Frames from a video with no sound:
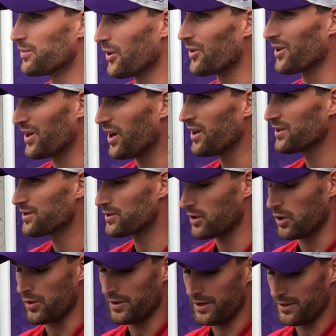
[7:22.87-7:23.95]
the protocols,
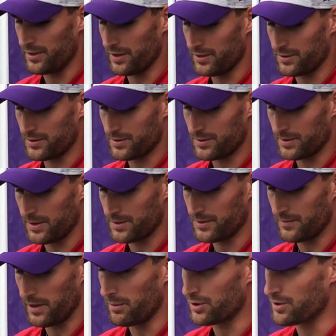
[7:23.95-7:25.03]
so there's
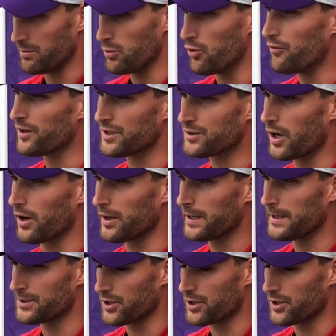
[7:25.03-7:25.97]
very much a moving target.